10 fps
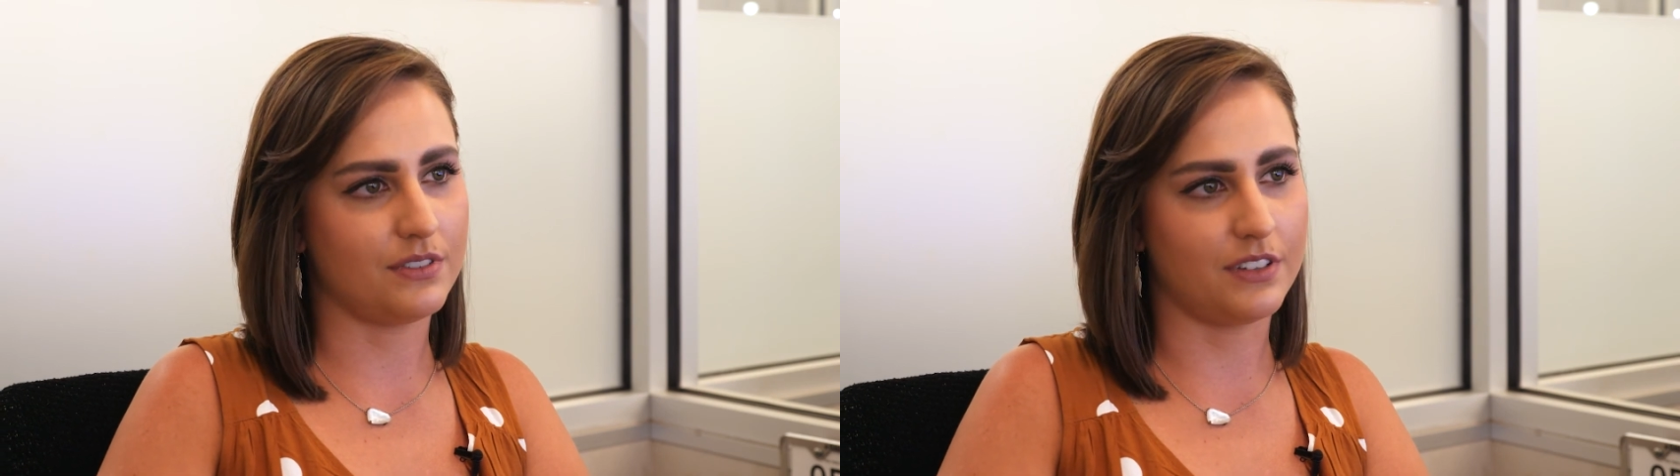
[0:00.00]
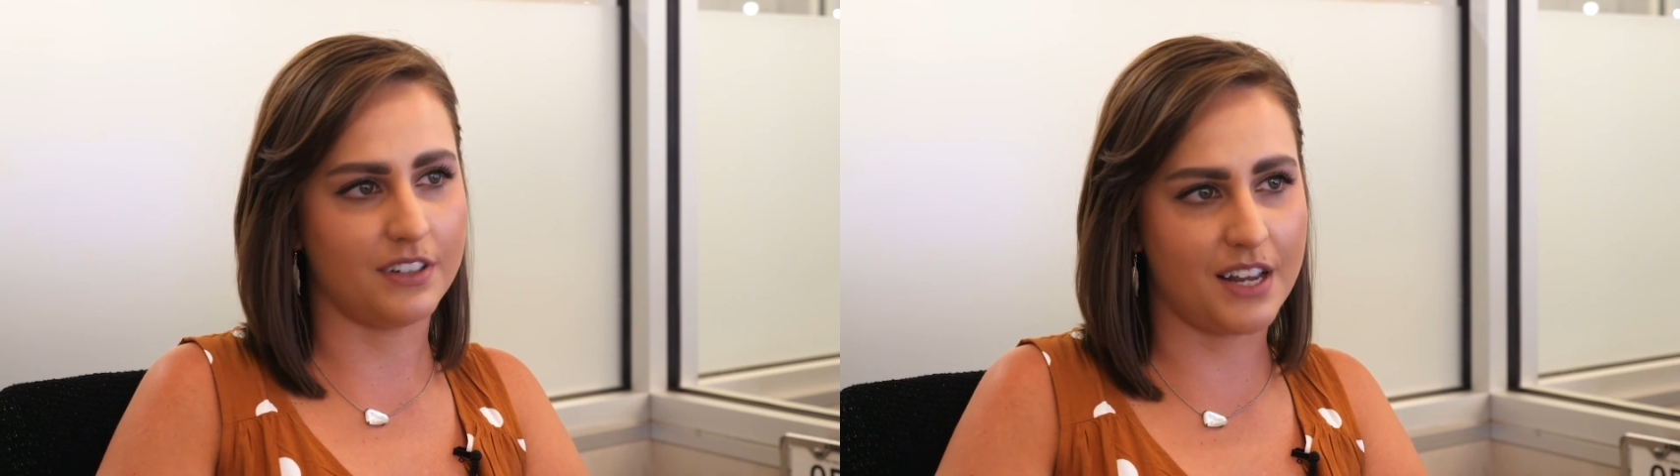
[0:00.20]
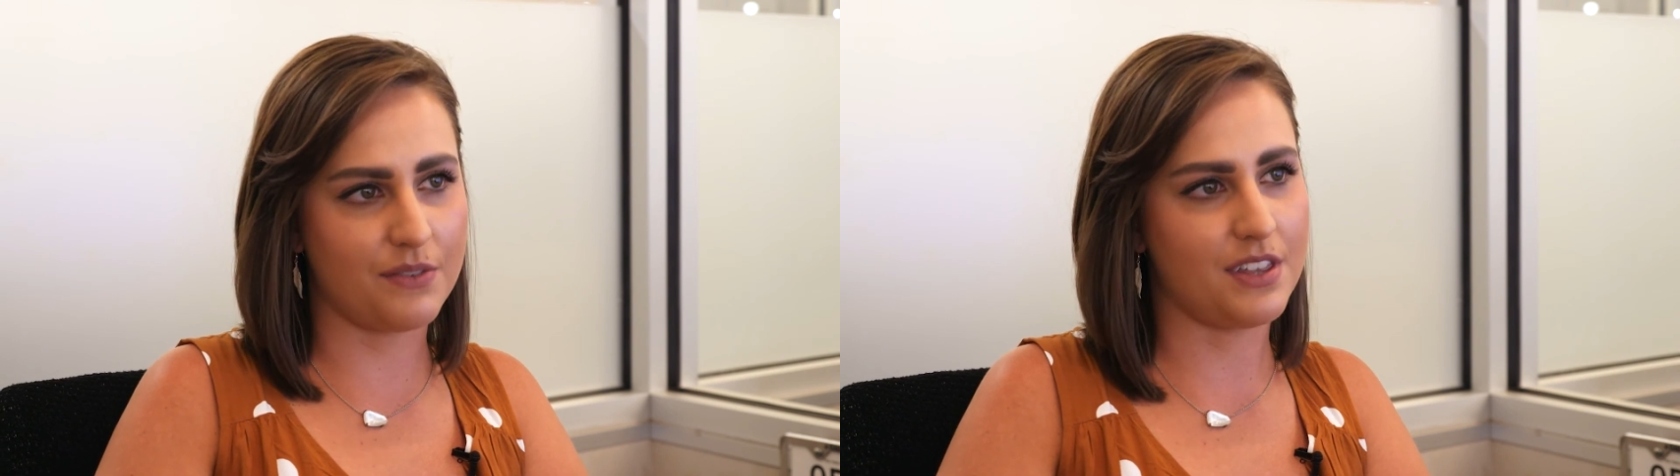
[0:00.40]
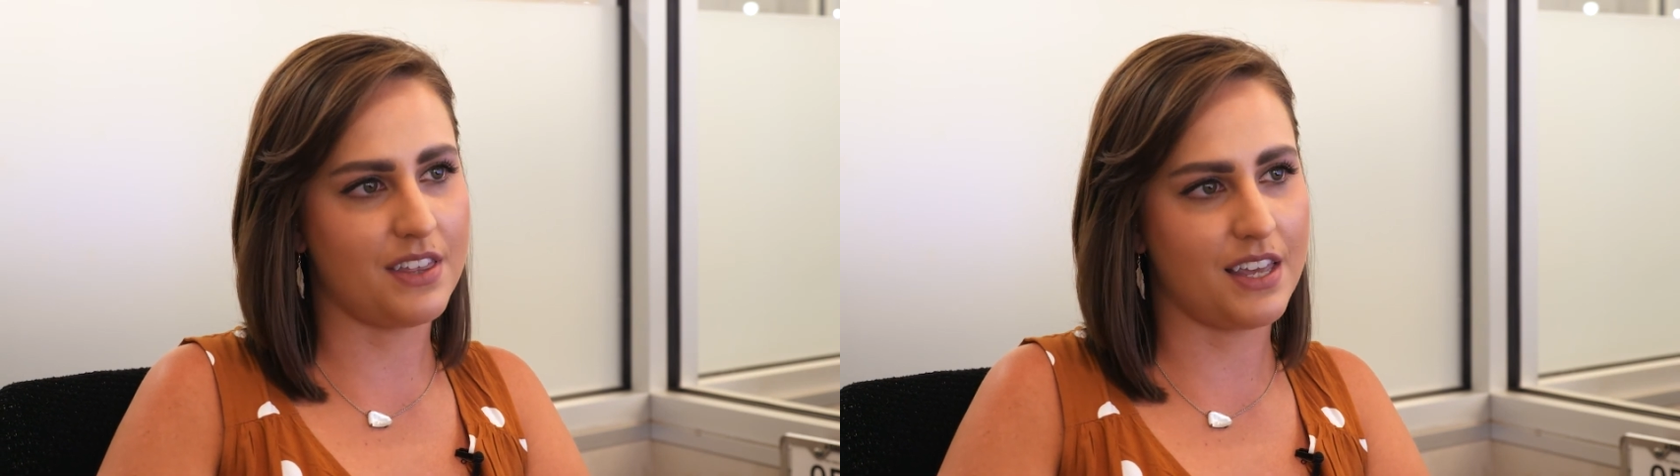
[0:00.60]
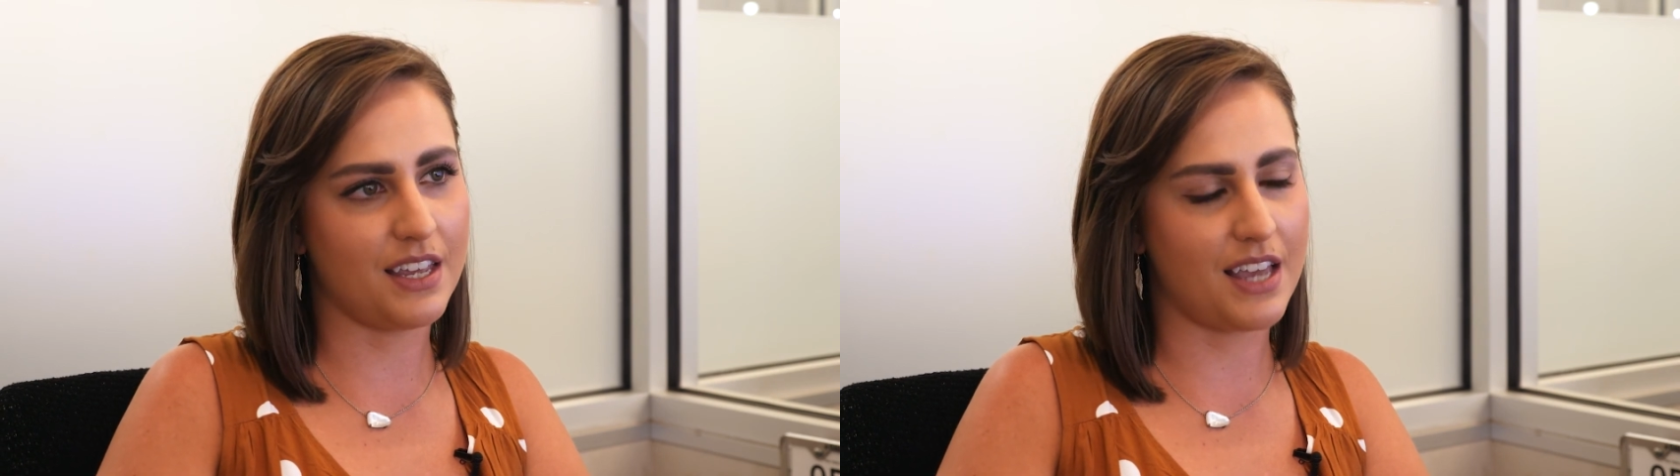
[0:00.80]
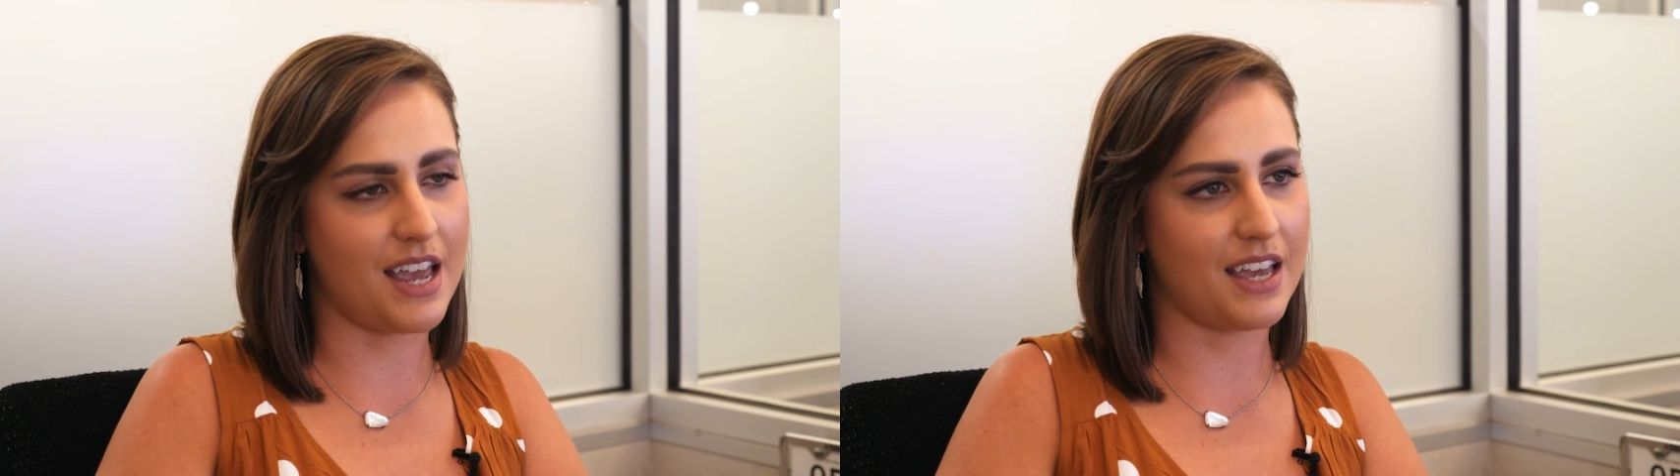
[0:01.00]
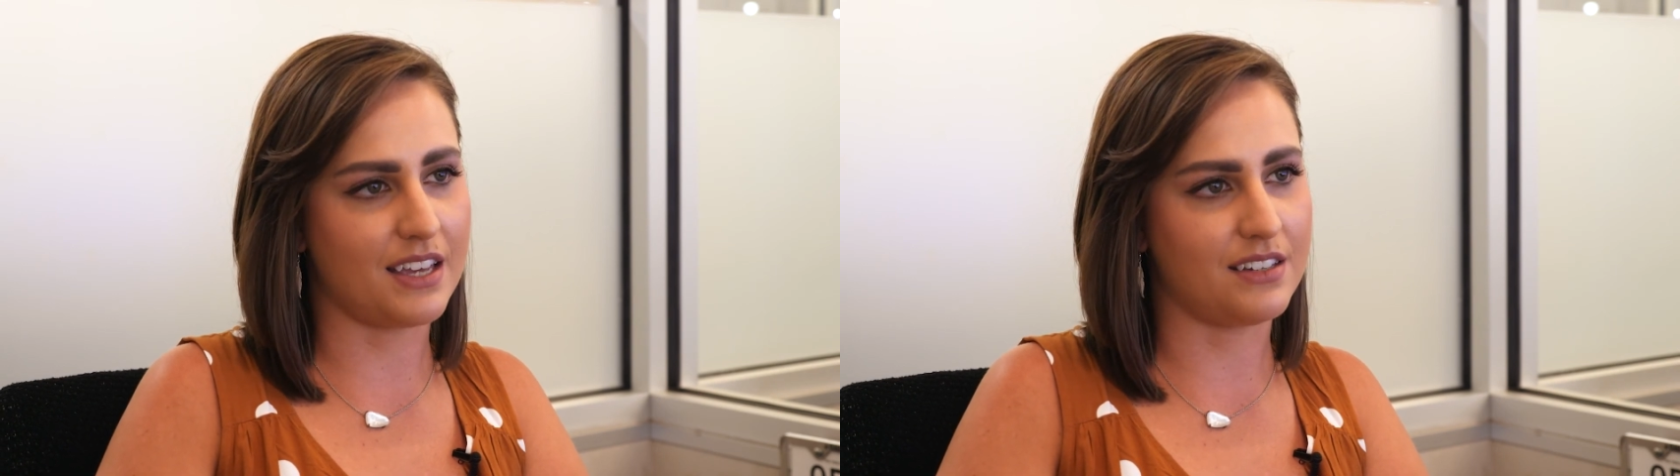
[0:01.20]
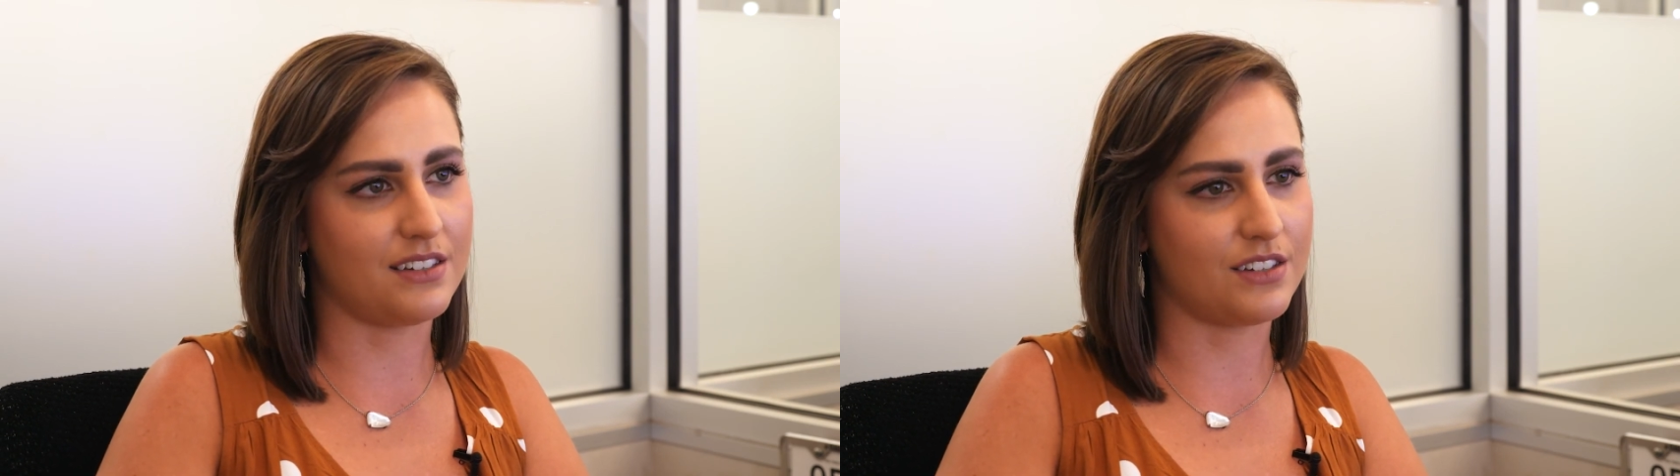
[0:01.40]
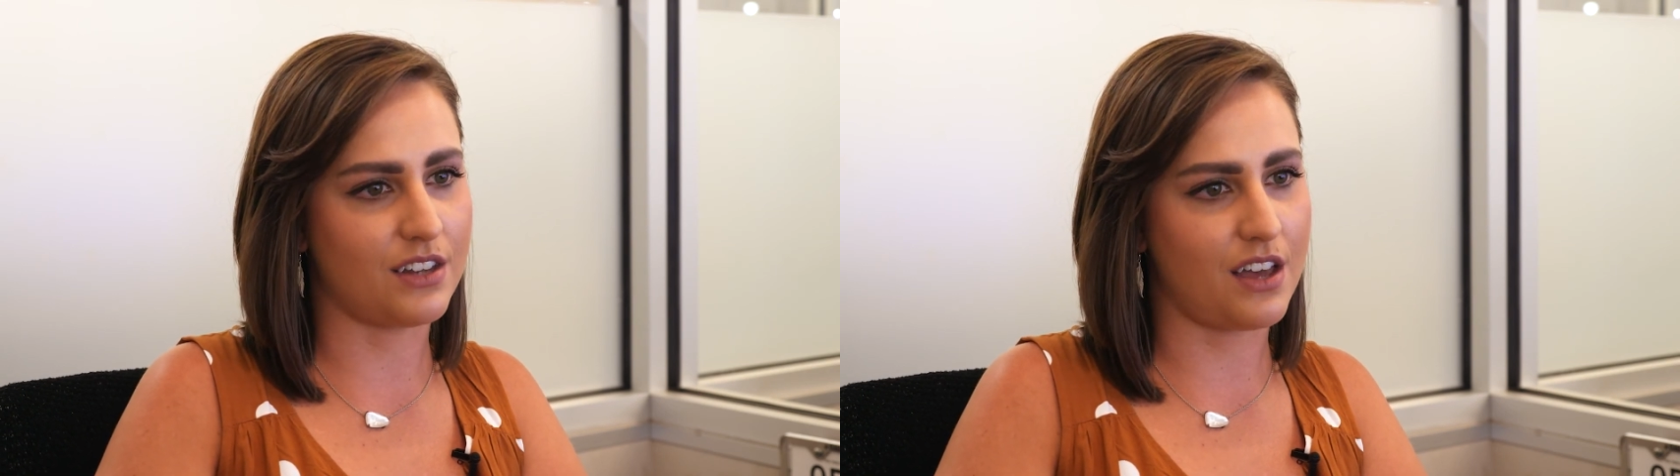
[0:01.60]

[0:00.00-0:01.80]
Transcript: learn everything, and